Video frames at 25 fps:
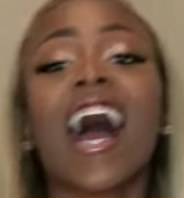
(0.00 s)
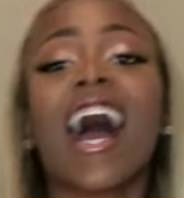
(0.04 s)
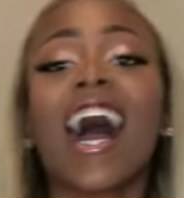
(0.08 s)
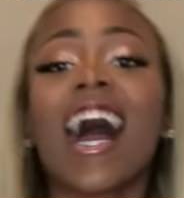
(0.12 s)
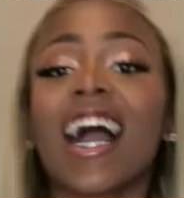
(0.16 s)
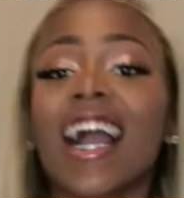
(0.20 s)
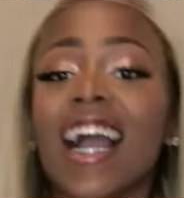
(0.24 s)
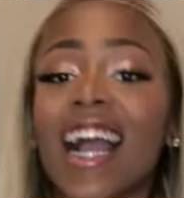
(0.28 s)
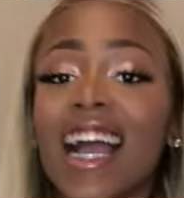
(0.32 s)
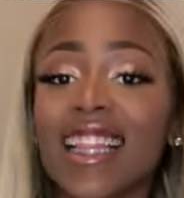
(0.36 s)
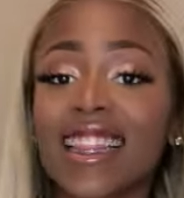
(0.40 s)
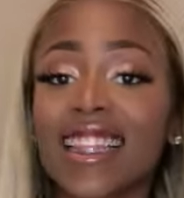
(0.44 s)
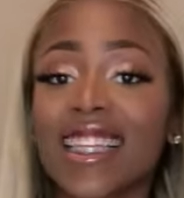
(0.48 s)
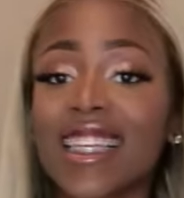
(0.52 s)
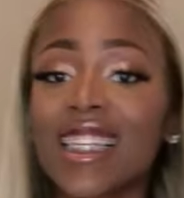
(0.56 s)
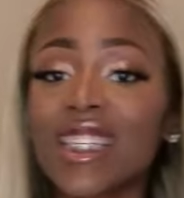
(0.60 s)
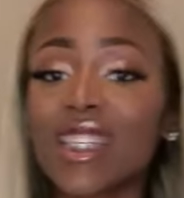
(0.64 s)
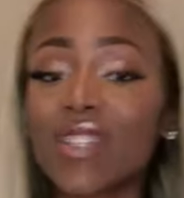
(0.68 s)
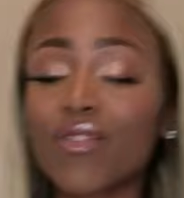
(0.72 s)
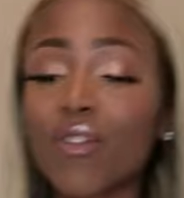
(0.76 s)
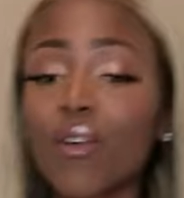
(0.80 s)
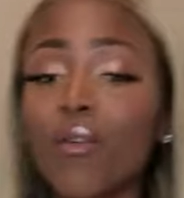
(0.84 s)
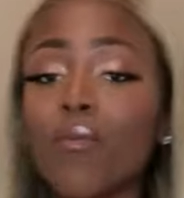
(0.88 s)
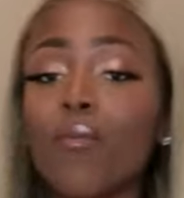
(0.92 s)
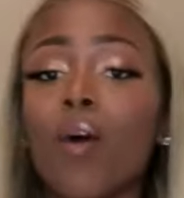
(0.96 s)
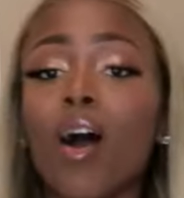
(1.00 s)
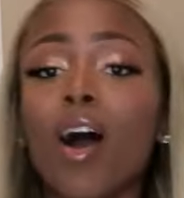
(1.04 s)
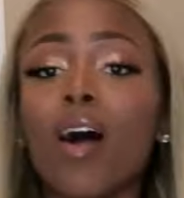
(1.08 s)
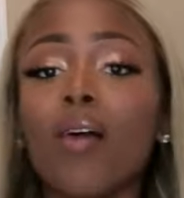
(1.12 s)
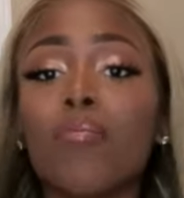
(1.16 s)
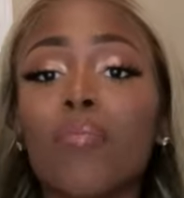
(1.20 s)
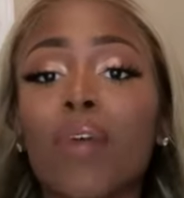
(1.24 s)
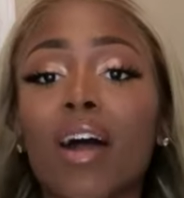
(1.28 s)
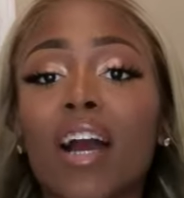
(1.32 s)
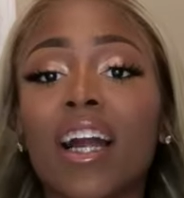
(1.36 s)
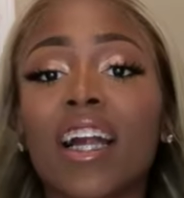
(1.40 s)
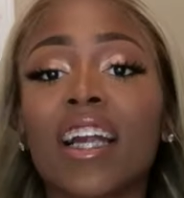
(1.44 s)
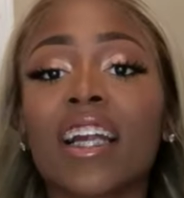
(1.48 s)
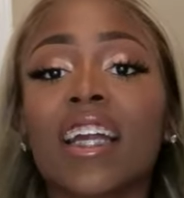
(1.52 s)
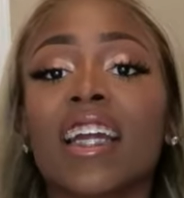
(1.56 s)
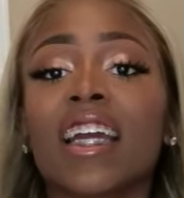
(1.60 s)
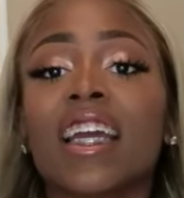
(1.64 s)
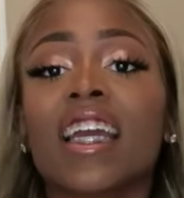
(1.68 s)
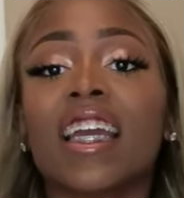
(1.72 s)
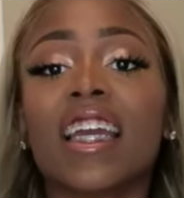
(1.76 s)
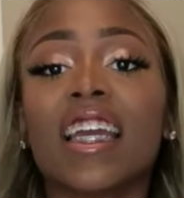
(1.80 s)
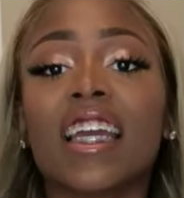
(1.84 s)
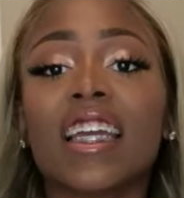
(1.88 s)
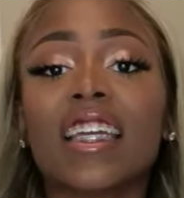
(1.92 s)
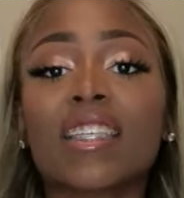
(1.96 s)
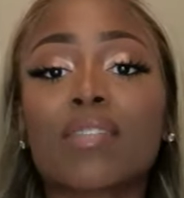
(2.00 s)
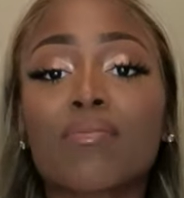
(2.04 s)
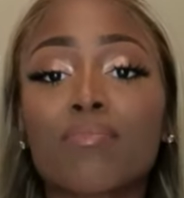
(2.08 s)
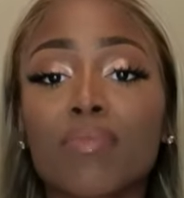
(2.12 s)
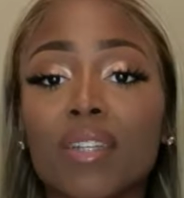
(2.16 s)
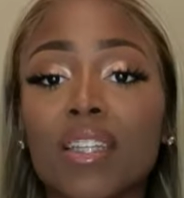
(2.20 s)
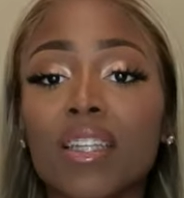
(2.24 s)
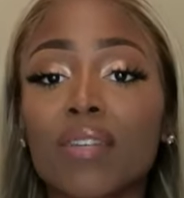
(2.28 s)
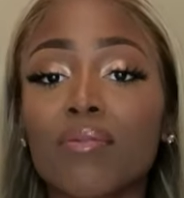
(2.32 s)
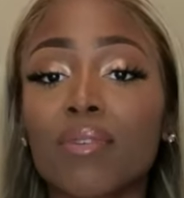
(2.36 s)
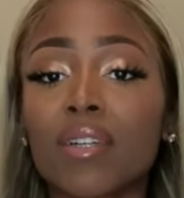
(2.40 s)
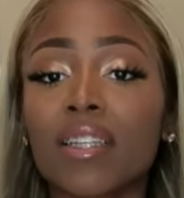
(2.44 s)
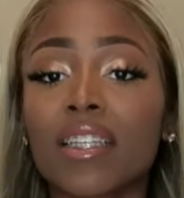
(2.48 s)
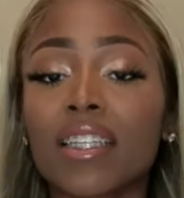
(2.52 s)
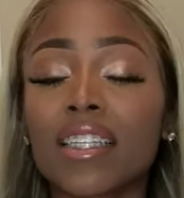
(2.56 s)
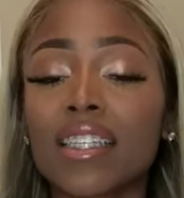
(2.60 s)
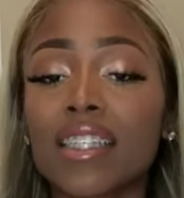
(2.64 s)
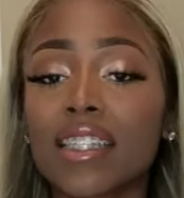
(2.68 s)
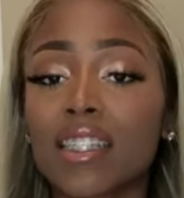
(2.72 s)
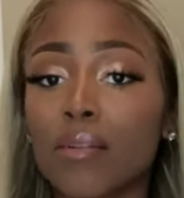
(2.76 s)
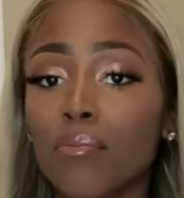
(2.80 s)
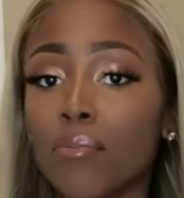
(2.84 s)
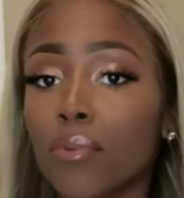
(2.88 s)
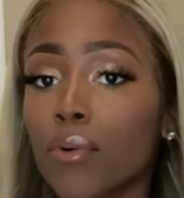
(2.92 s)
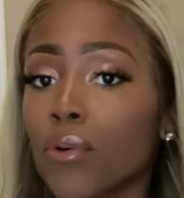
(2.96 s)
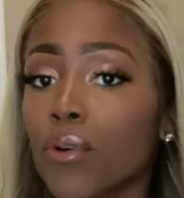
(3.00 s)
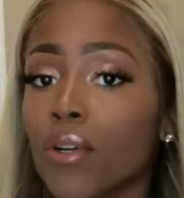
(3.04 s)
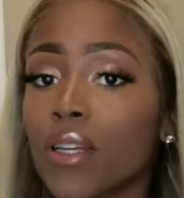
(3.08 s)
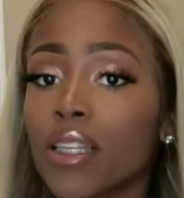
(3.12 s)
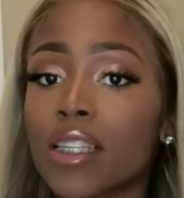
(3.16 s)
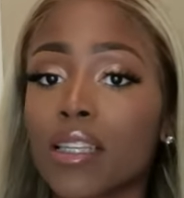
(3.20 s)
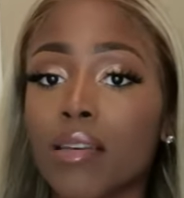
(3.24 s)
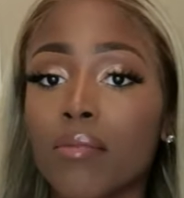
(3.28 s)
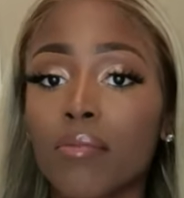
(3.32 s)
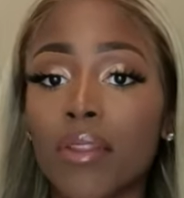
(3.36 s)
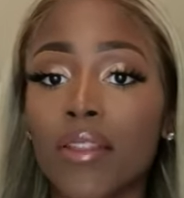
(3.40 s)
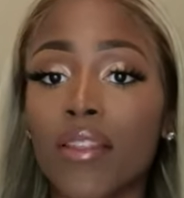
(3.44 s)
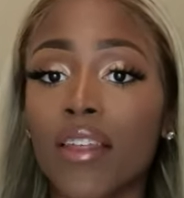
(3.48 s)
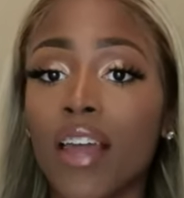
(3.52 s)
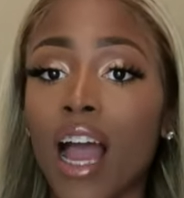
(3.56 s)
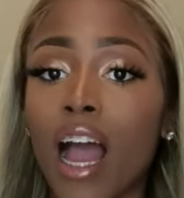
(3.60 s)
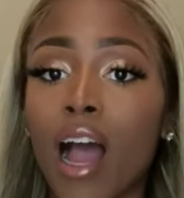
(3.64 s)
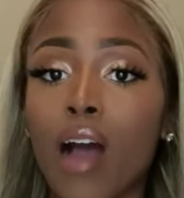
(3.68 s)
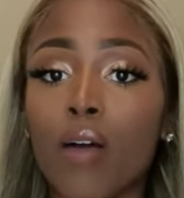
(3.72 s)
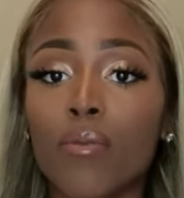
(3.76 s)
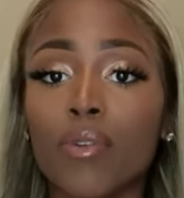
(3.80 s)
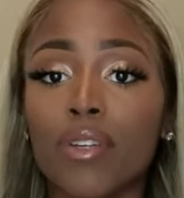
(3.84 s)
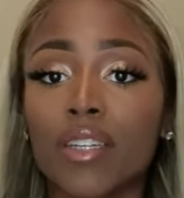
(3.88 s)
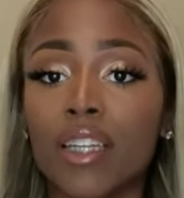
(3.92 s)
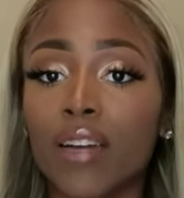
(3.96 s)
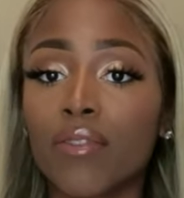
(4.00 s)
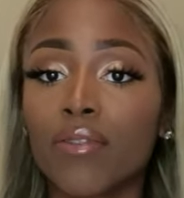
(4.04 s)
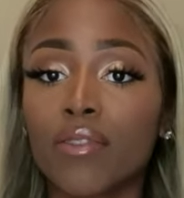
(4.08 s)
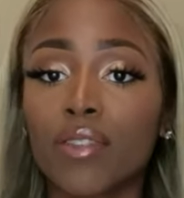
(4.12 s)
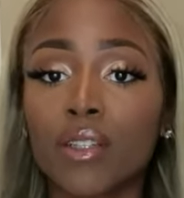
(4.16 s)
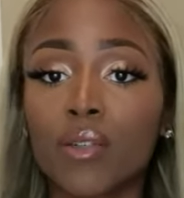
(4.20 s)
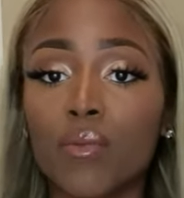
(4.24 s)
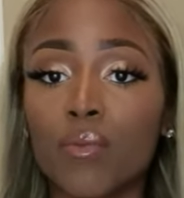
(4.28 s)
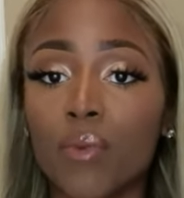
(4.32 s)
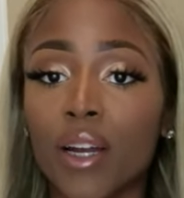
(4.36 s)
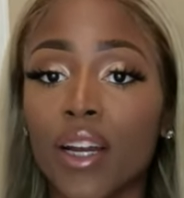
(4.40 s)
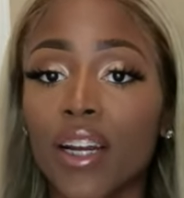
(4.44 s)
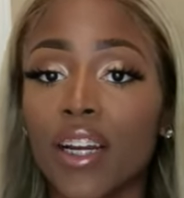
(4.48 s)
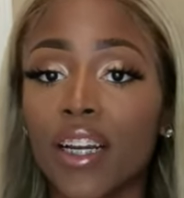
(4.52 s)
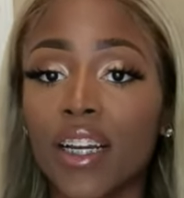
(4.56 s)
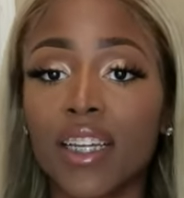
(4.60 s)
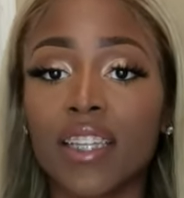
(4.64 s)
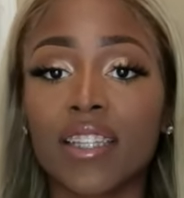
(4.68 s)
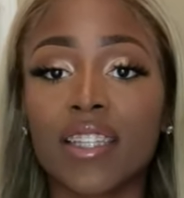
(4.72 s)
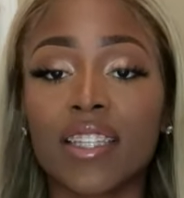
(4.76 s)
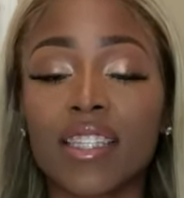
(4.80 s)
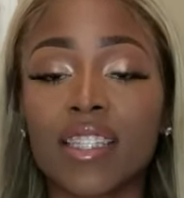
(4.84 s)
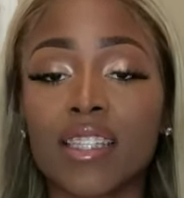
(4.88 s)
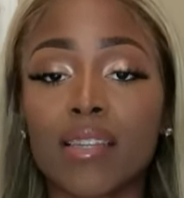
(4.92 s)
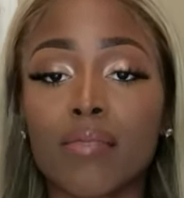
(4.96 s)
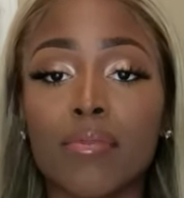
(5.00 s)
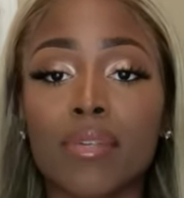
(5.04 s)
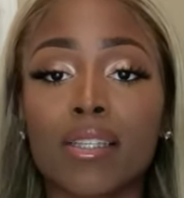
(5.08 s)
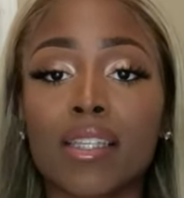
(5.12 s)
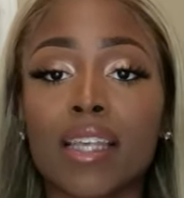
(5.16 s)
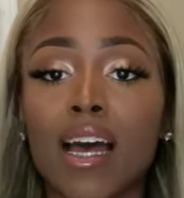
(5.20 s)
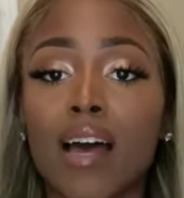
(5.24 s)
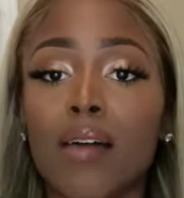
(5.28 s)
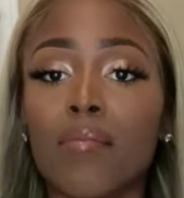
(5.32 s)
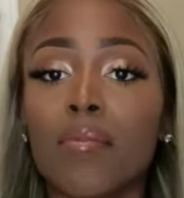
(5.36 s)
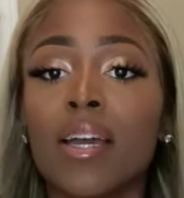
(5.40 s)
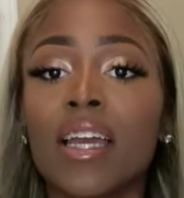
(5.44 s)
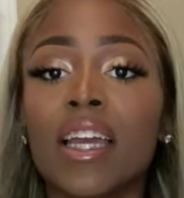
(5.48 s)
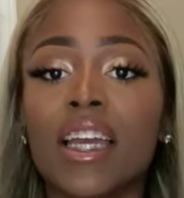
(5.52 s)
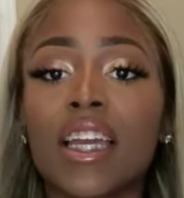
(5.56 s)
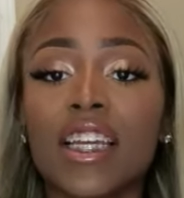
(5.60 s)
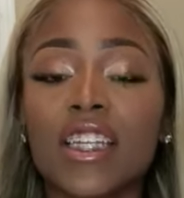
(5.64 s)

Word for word: I got this from Walmart. It's really, really simple. It's something that I would definitely wear in the summertime.